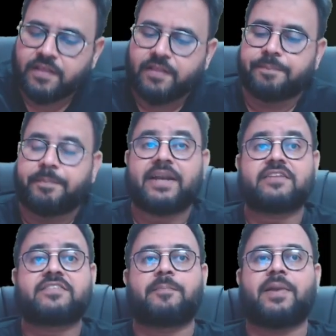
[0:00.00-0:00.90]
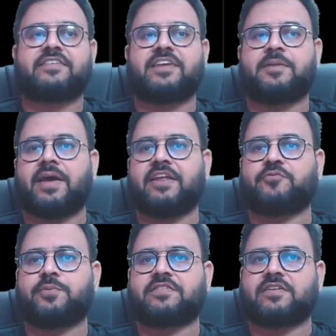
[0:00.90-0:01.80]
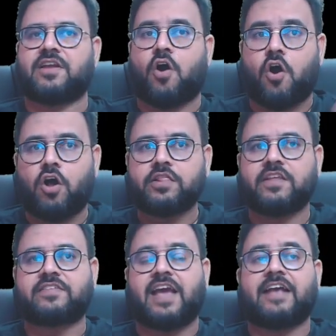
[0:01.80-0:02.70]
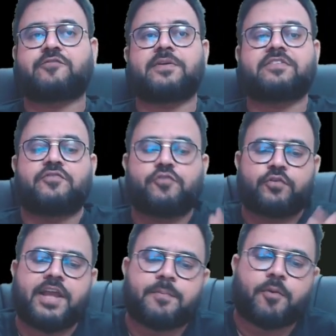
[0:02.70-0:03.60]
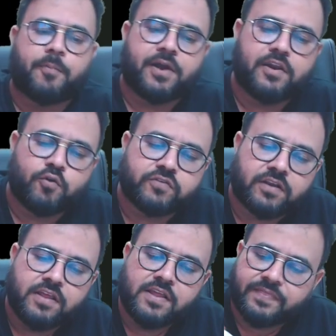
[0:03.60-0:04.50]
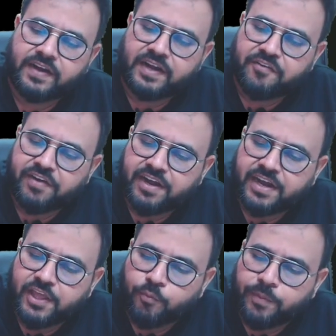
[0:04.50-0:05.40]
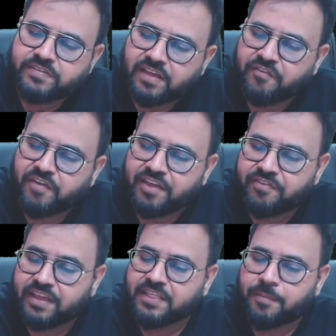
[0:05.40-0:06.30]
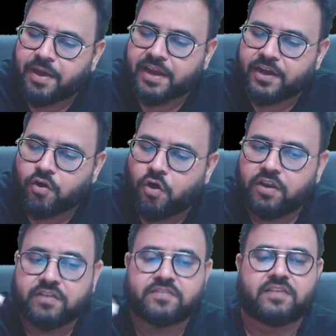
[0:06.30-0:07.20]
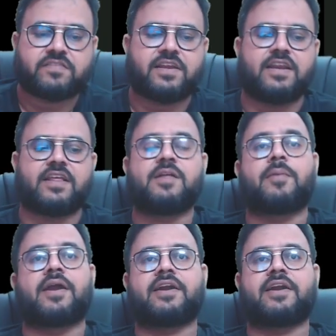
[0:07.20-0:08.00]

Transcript: Better supply chain management, sir. All these aspects if you take properly, sir, then definitely you may survive in the market or sustain in the market.